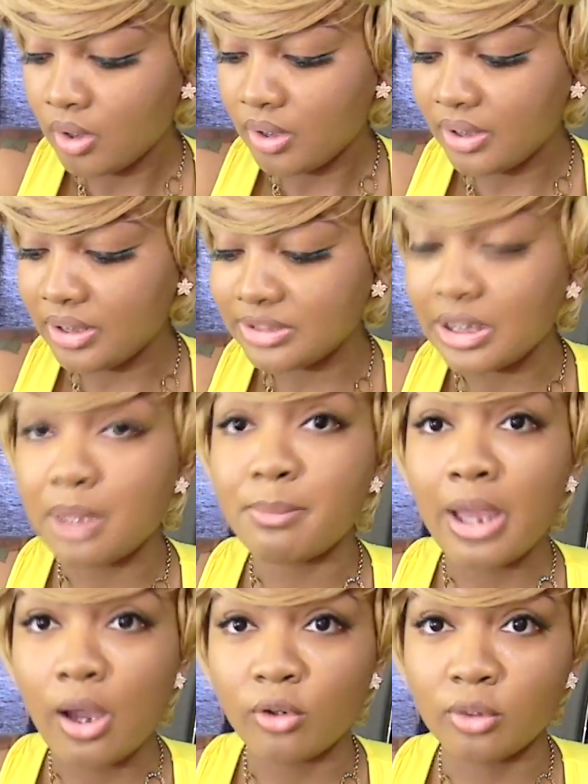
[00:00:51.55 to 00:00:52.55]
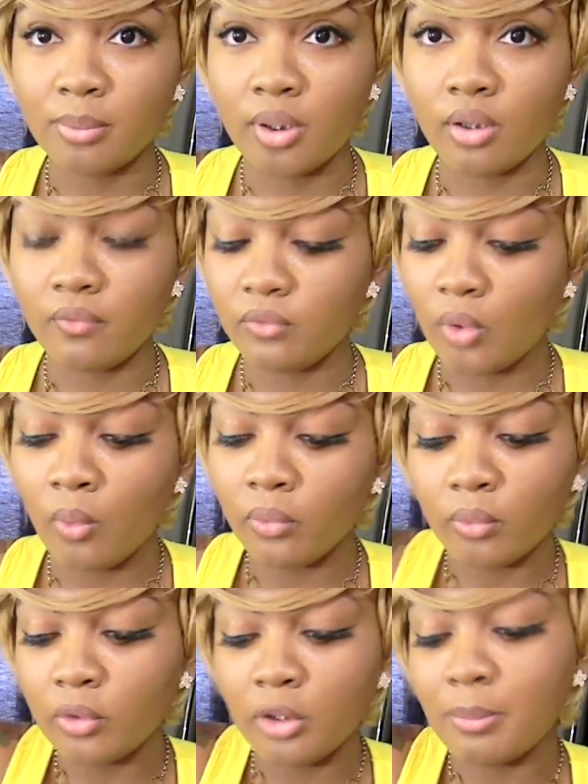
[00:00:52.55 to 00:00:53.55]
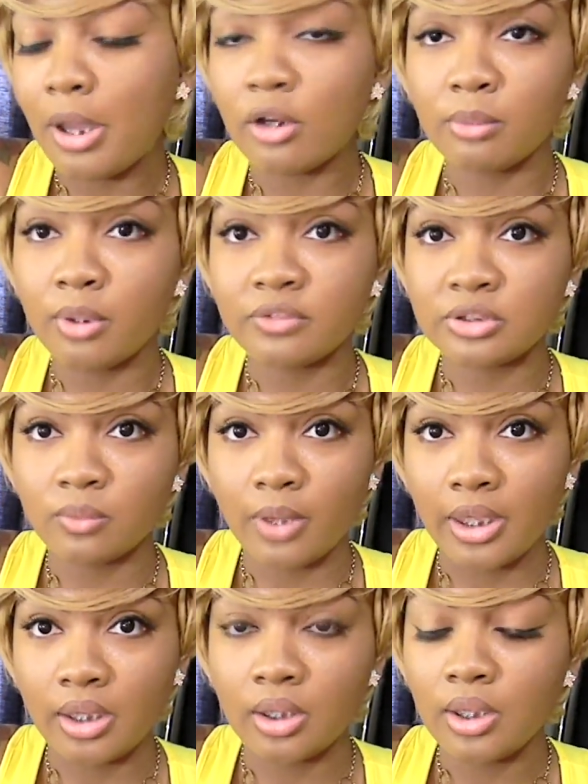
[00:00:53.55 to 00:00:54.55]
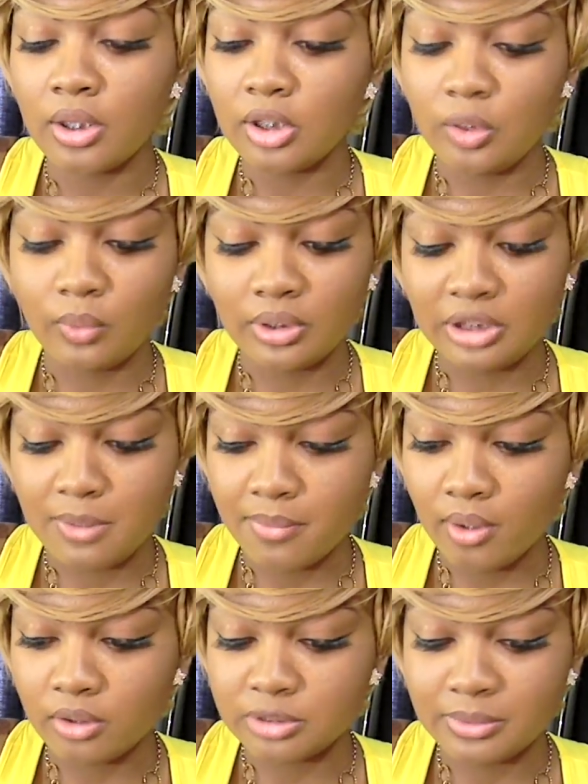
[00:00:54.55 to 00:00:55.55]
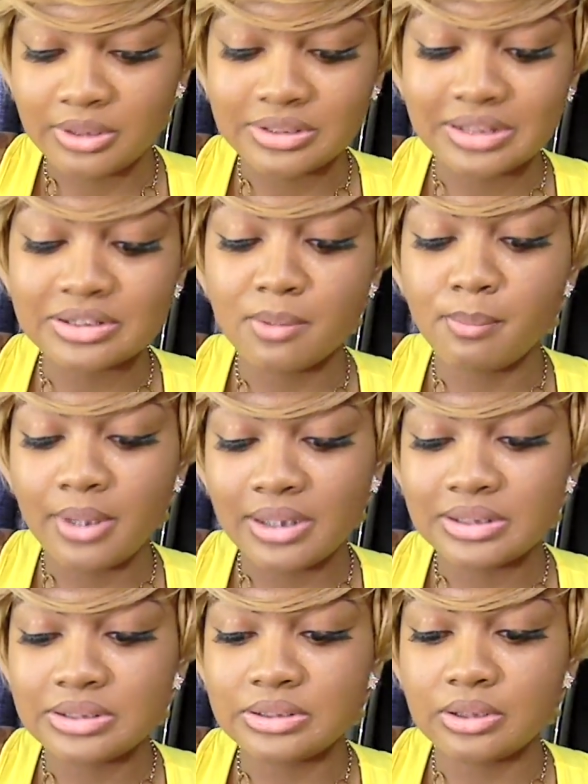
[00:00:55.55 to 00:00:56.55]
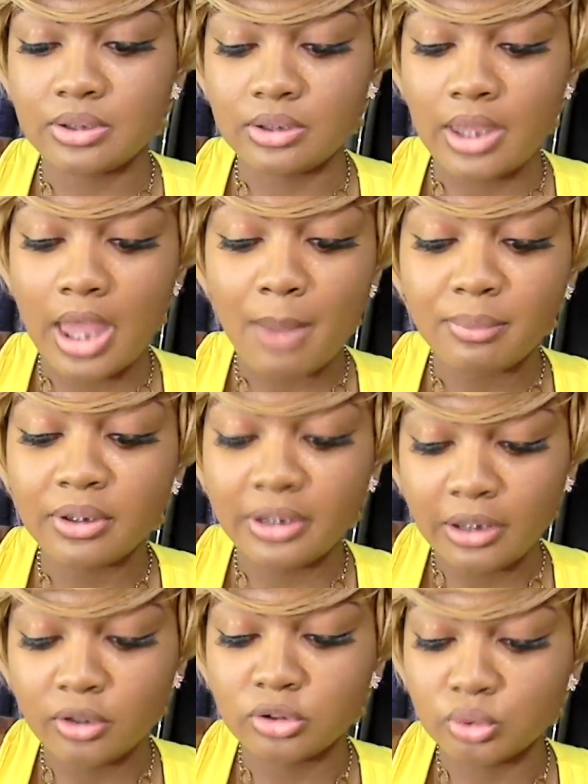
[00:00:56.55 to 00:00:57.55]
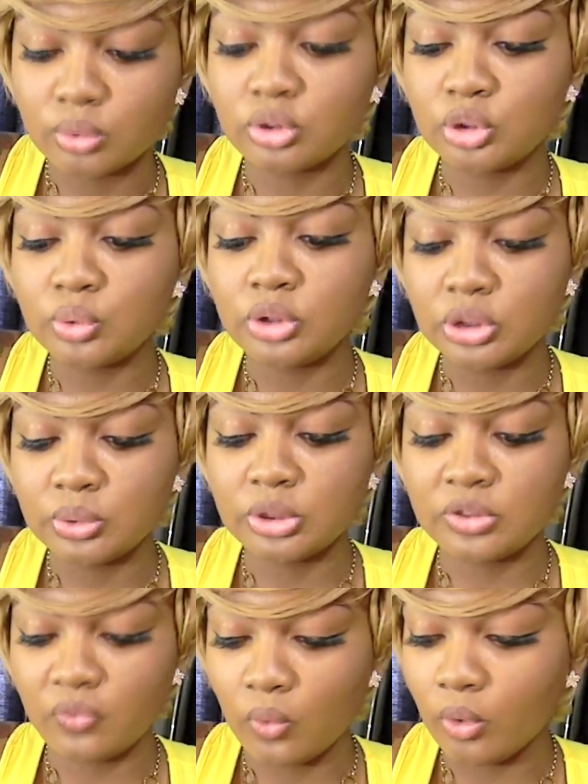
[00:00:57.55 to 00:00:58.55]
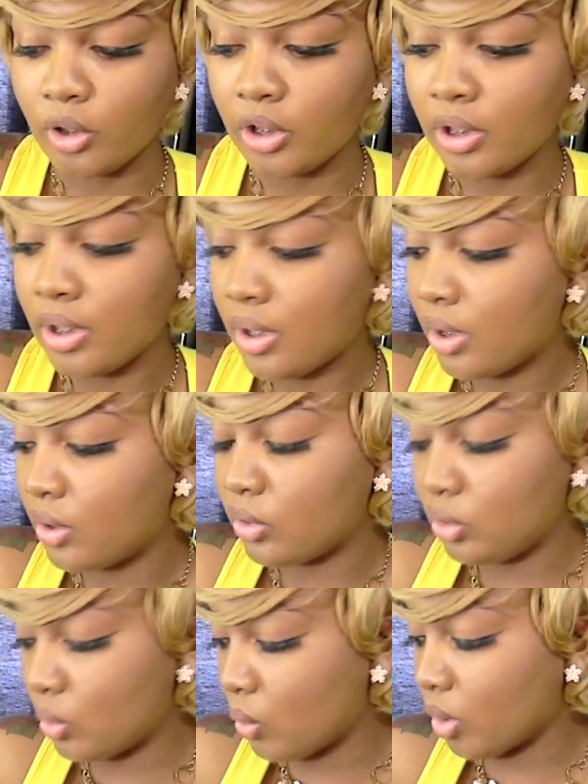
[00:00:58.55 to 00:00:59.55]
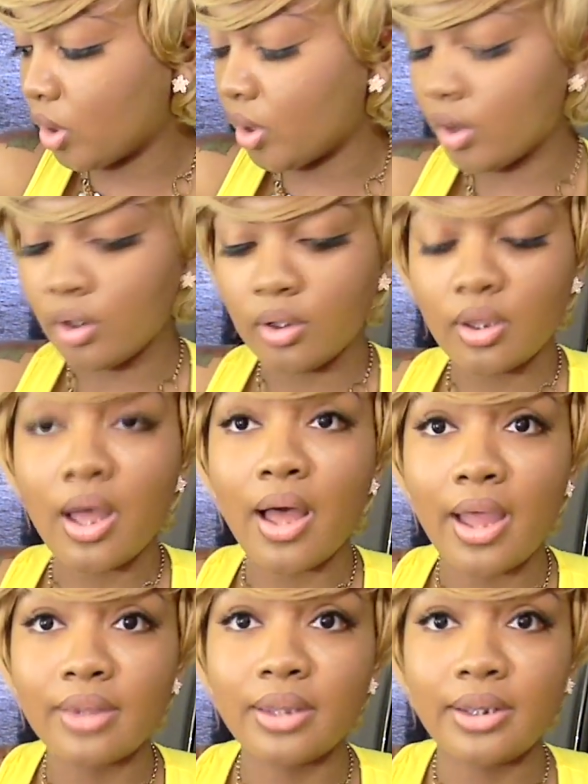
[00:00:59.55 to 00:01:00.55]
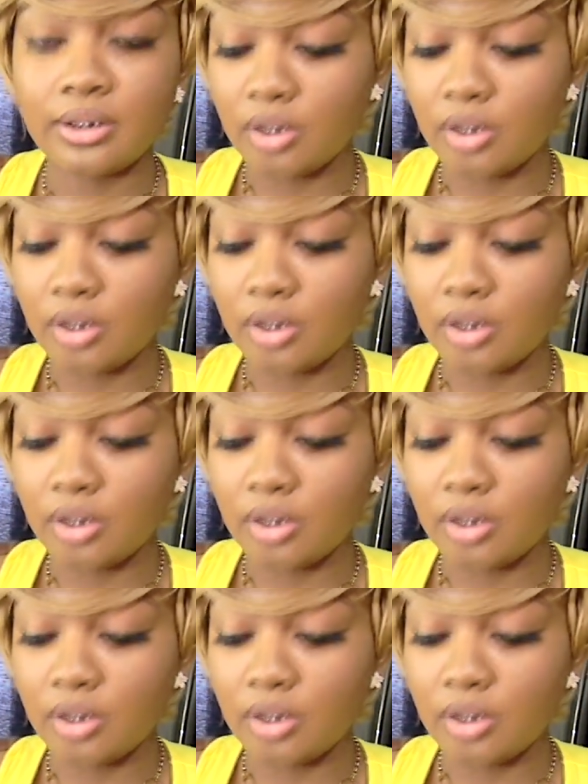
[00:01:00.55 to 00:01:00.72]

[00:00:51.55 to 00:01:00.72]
is a powder puff. Don't throw your powder puffs away. You want to keep those because that's the best applicator tool to use for your highlight and